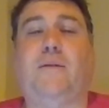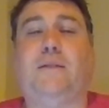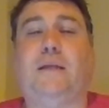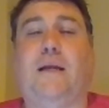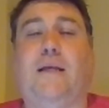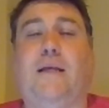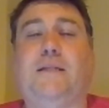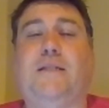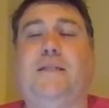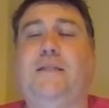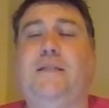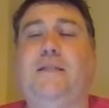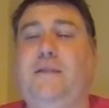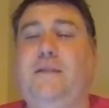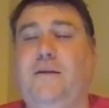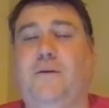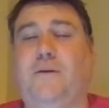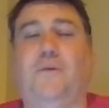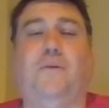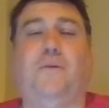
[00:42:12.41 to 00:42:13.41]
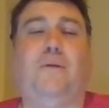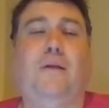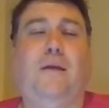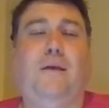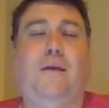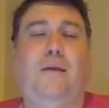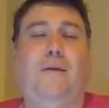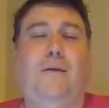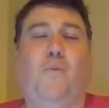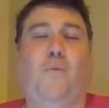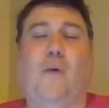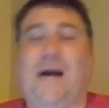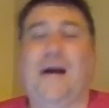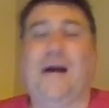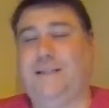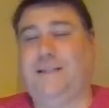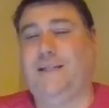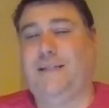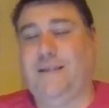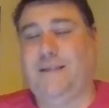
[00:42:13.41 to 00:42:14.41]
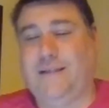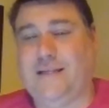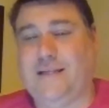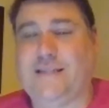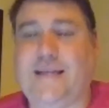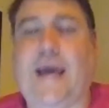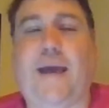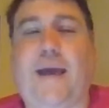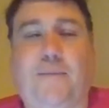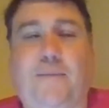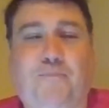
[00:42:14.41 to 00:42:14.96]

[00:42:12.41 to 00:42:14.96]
and I still watch it to this day.